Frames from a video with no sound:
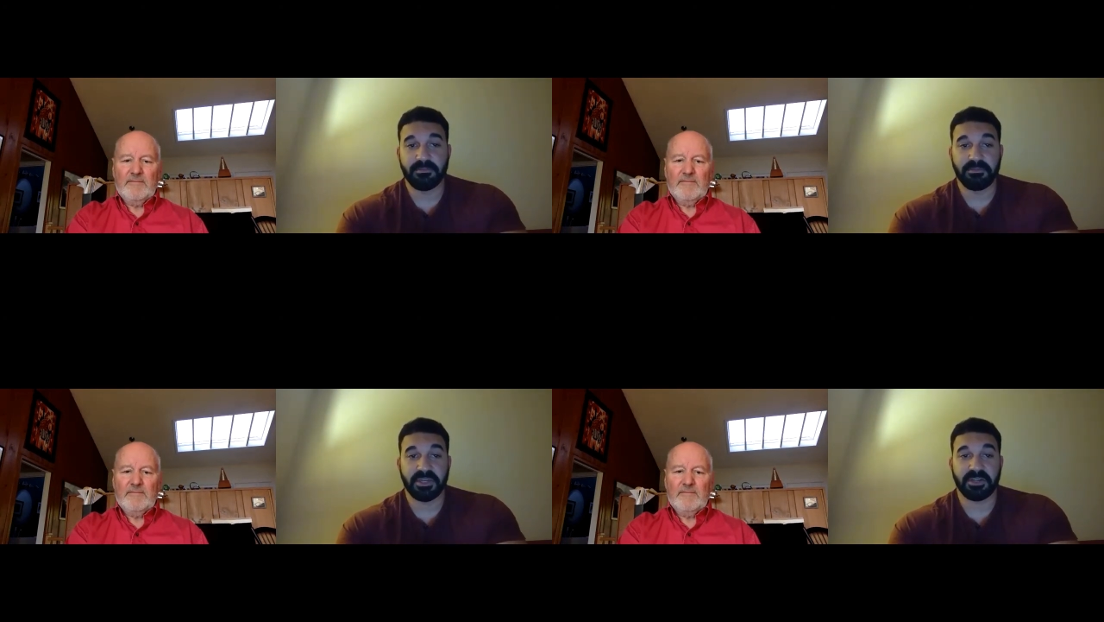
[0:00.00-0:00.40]

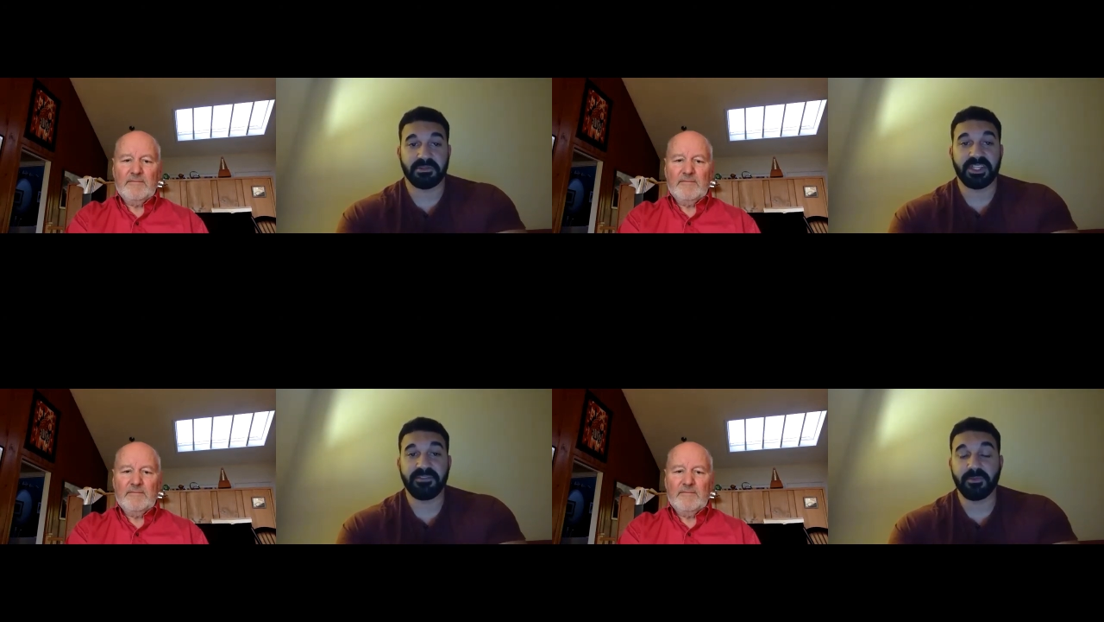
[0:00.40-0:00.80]
Speaker 1: but it'll
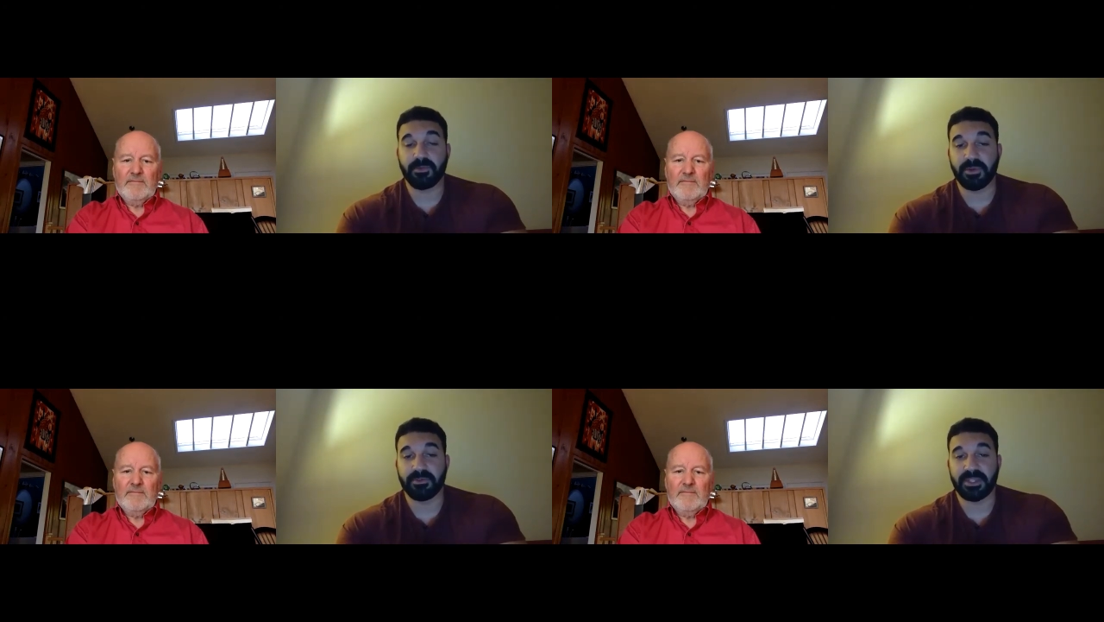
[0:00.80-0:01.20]
leave a
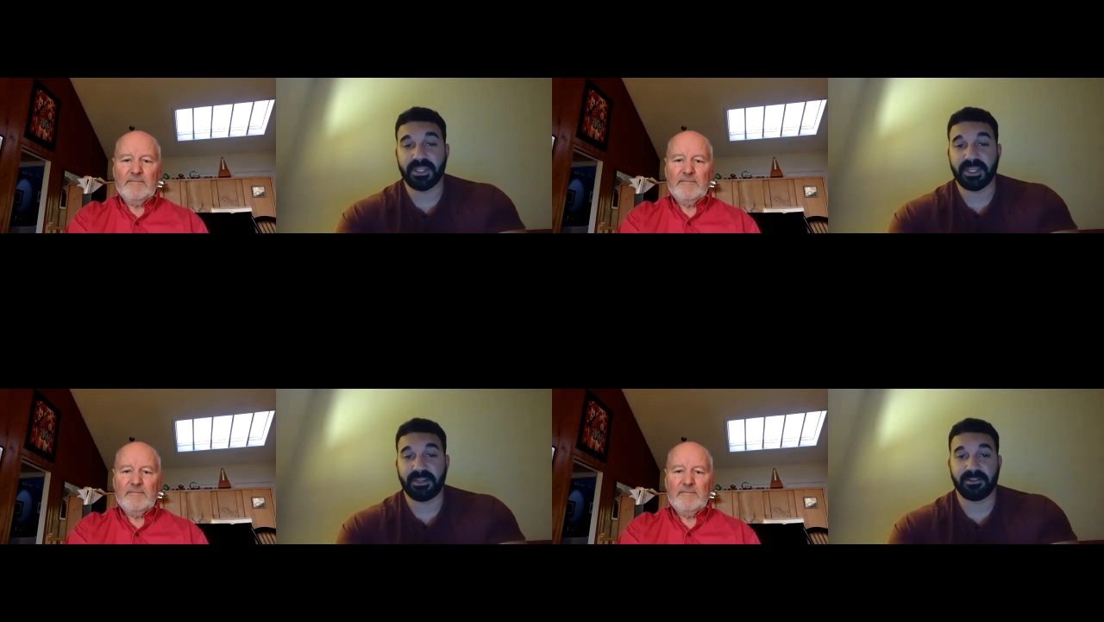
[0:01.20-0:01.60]
wound
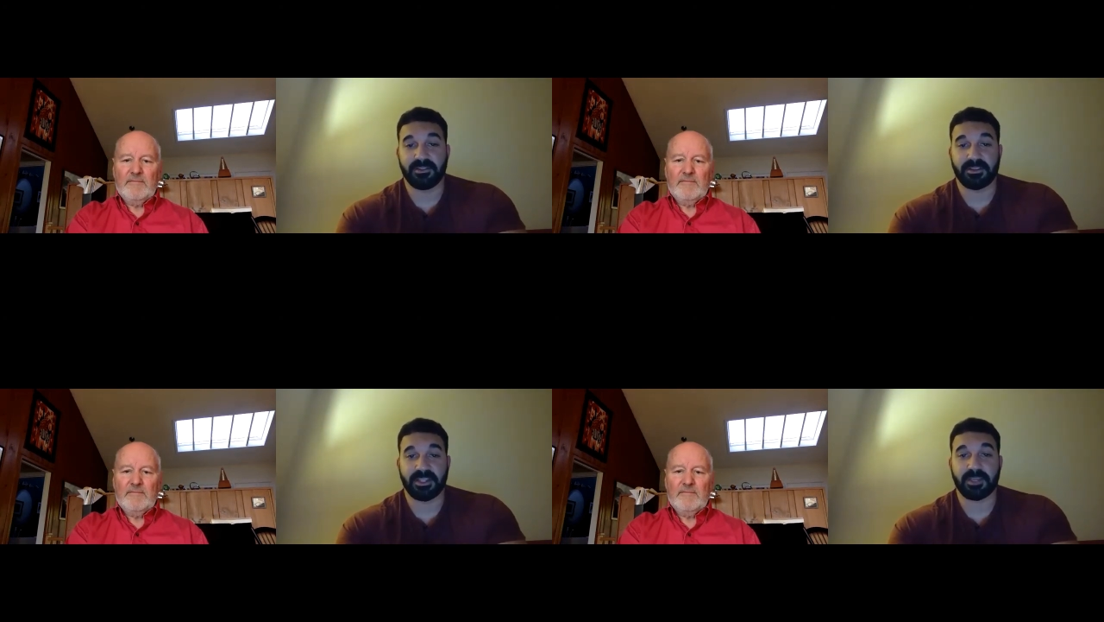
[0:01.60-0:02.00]
and it'll
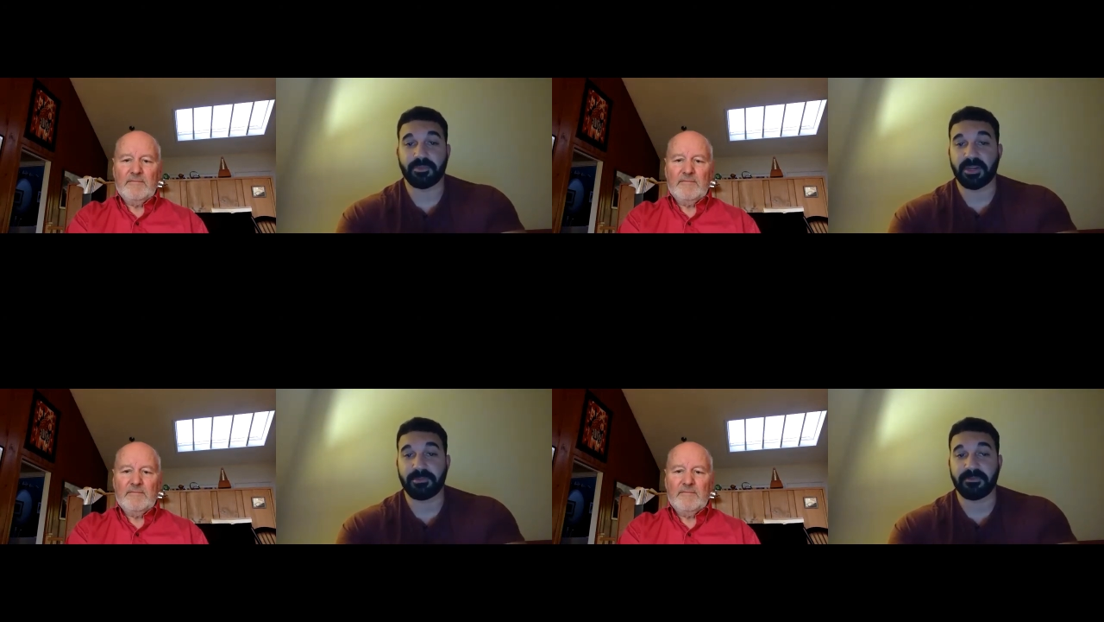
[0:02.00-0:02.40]
look like you
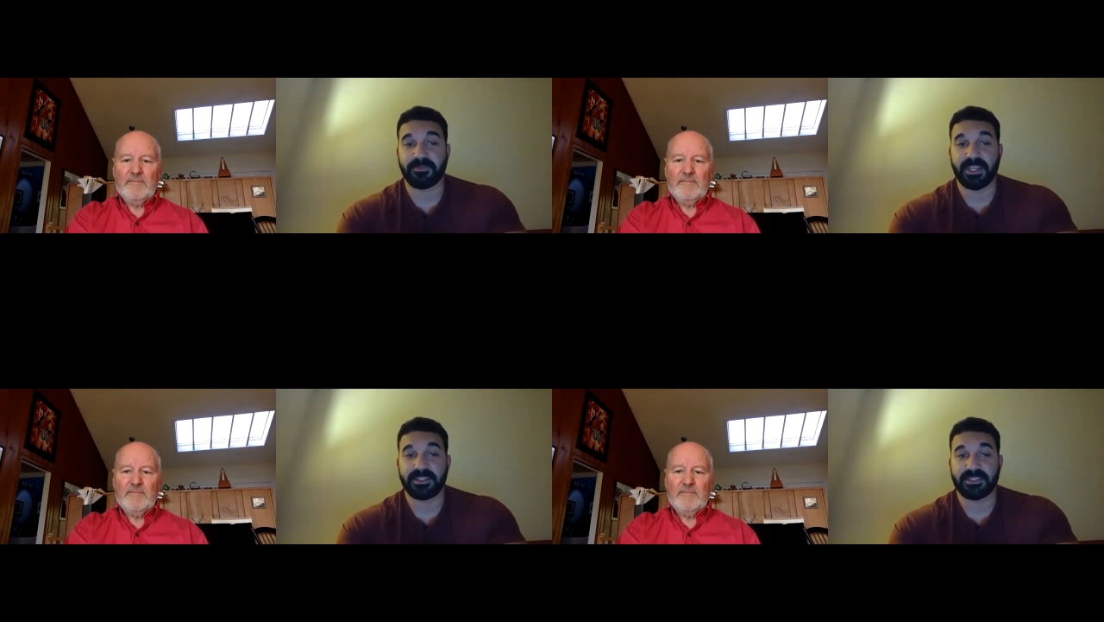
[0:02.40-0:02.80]
put up a fight to